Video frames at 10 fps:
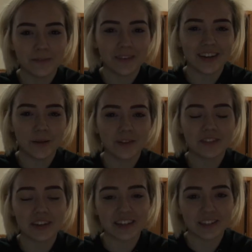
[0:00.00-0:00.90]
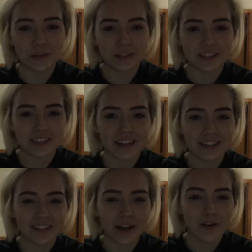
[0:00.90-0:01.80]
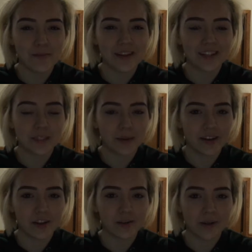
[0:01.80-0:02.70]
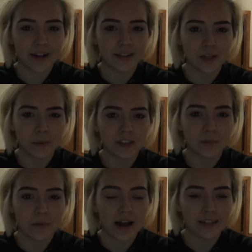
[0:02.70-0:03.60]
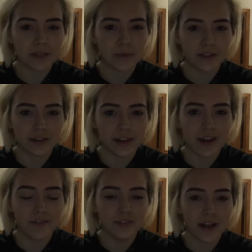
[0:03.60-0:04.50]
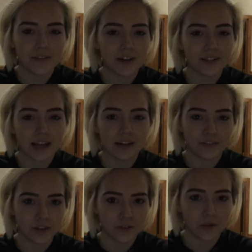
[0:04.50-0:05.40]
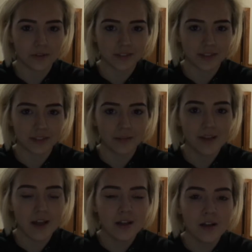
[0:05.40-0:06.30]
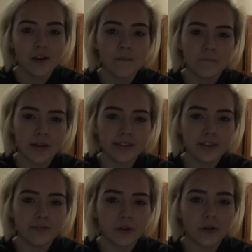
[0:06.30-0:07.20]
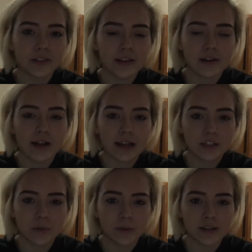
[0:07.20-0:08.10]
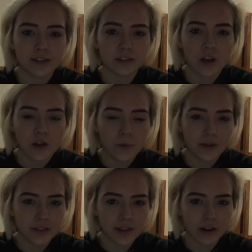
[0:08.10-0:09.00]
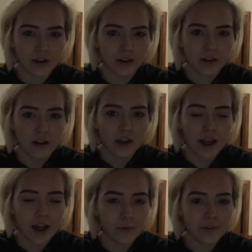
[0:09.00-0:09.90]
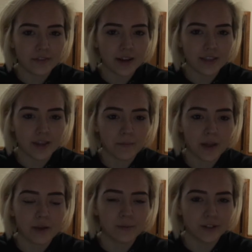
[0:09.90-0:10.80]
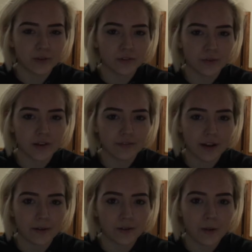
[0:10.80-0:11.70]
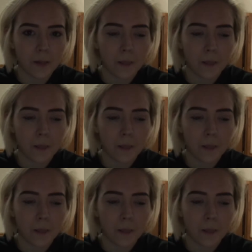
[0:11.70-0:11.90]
my name is Savannah Soltis, and today I will be expanding your minds about the possibility of life outside of our solar system, mainly focusing on exoplanets, what they are, how we find them, and which ones we have found.